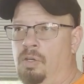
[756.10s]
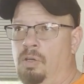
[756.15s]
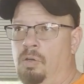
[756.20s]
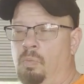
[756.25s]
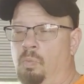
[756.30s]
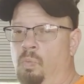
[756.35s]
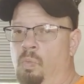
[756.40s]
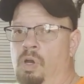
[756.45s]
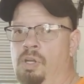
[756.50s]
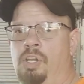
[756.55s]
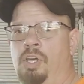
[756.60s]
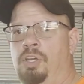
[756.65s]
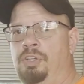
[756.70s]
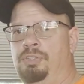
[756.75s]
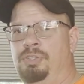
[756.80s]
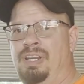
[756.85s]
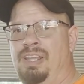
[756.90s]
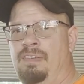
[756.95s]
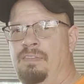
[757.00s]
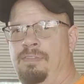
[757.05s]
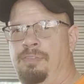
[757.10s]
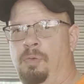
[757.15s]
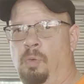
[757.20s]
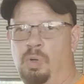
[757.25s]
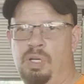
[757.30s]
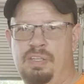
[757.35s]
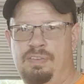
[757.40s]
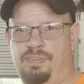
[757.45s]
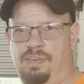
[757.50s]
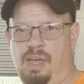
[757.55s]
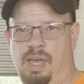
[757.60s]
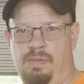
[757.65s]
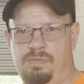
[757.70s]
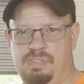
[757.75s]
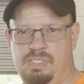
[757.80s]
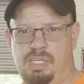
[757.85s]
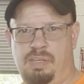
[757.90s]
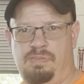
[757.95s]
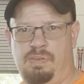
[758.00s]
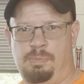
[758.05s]
145
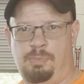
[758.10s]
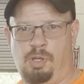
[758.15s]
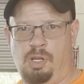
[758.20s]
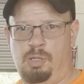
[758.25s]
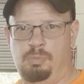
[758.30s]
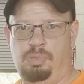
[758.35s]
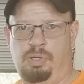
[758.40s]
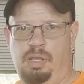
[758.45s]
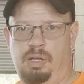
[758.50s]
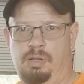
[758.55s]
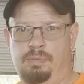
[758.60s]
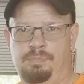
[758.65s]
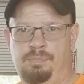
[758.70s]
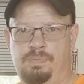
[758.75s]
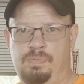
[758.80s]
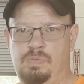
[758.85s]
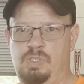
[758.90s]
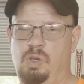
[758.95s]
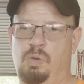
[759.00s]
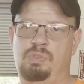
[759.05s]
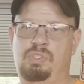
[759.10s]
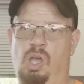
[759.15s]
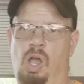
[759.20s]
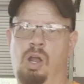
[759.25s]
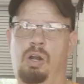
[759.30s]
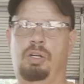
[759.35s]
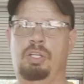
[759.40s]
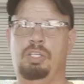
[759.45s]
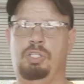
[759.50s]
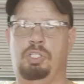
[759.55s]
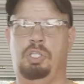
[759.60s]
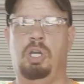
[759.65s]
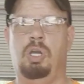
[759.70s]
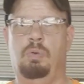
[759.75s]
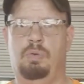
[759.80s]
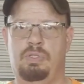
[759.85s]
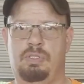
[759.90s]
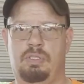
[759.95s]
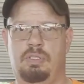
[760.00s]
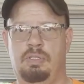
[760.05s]
CFM carburetor. So it's already
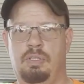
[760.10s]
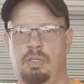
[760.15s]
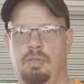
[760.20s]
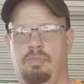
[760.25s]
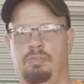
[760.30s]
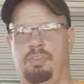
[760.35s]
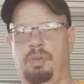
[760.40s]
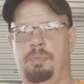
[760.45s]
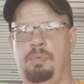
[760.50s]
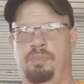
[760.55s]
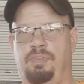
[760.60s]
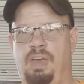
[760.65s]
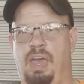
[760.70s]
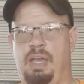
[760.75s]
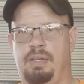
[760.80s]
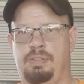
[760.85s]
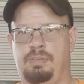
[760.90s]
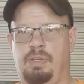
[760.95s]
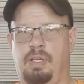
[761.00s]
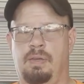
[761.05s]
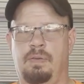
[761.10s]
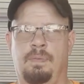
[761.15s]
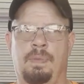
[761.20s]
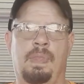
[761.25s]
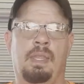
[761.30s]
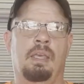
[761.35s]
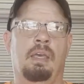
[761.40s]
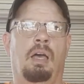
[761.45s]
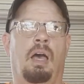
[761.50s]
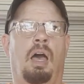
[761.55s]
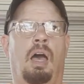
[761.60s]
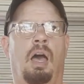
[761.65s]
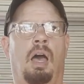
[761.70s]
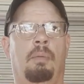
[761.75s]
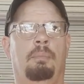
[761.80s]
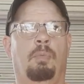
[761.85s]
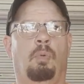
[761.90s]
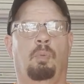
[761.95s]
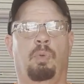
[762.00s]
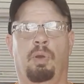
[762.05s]
choked from the factory.
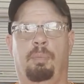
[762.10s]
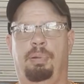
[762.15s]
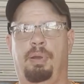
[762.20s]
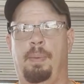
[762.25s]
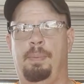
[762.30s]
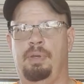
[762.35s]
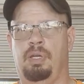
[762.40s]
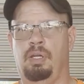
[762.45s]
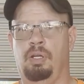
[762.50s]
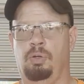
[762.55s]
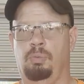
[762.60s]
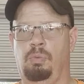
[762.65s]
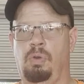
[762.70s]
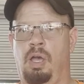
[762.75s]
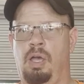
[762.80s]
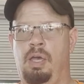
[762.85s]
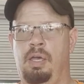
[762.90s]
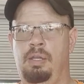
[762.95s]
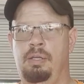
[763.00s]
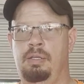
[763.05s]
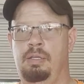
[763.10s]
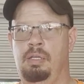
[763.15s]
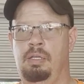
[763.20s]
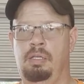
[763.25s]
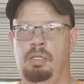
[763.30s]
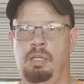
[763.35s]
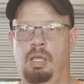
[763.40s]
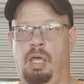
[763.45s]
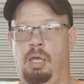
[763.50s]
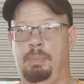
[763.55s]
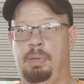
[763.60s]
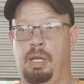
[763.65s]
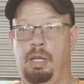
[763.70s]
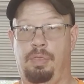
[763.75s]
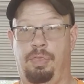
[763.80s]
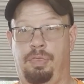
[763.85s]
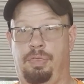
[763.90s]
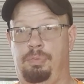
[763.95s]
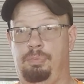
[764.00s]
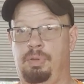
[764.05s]
We're probably going to run about a
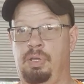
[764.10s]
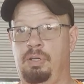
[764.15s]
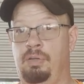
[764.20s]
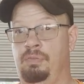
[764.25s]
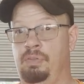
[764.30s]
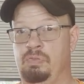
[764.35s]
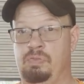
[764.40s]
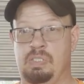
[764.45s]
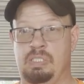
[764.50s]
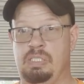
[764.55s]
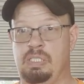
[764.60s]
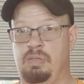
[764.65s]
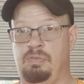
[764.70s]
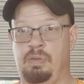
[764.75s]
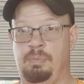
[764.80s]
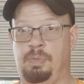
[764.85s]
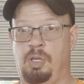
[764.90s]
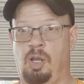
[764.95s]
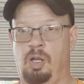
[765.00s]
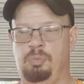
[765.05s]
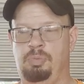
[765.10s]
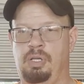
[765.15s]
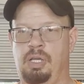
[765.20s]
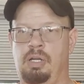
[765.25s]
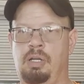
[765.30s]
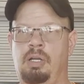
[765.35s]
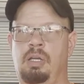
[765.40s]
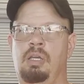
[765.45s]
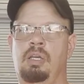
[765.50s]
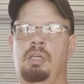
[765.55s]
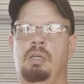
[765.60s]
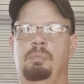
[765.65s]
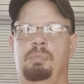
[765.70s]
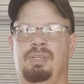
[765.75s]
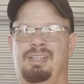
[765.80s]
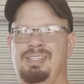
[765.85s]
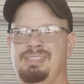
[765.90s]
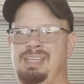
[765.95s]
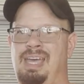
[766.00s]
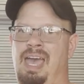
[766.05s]
350 CFM carburetor
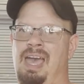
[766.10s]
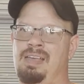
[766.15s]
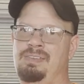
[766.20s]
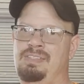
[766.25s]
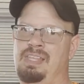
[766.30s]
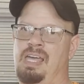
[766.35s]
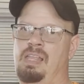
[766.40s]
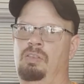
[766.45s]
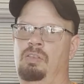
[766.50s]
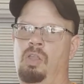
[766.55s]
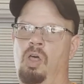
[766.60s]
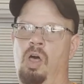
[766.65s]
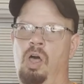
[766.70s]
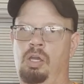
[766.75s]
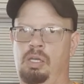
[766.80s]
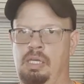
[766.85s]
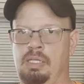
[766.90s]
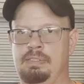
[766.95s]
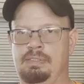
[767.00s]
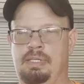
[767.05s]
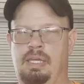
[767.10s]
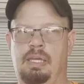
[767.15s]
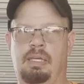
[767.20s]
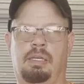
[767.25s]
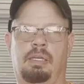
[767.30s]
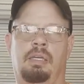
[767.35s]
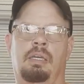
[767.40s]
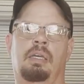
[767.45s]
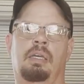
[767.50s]
because it has that log intake.